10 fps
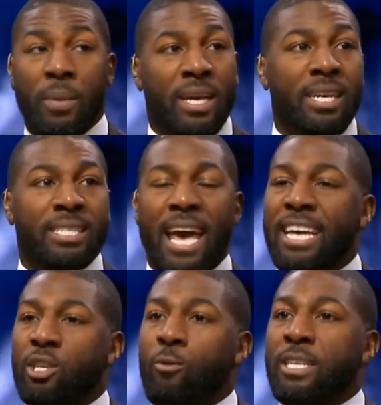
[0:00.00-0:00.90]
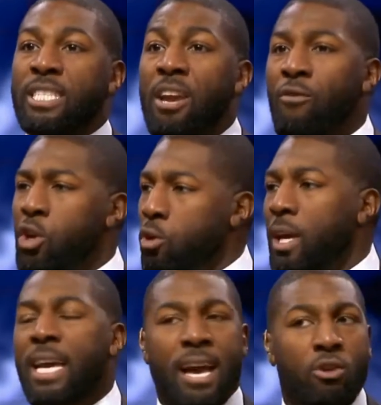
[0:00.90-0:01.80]
Because as a receiver, you
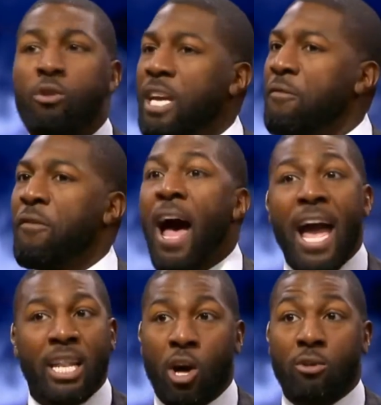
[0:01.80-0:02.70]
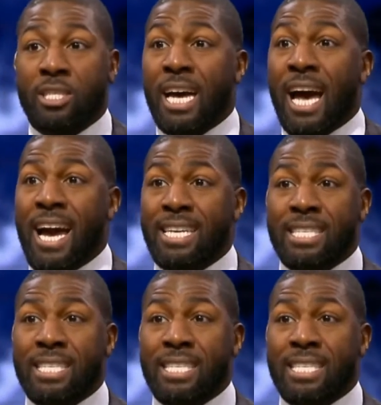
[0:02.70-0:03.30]
can find those guys,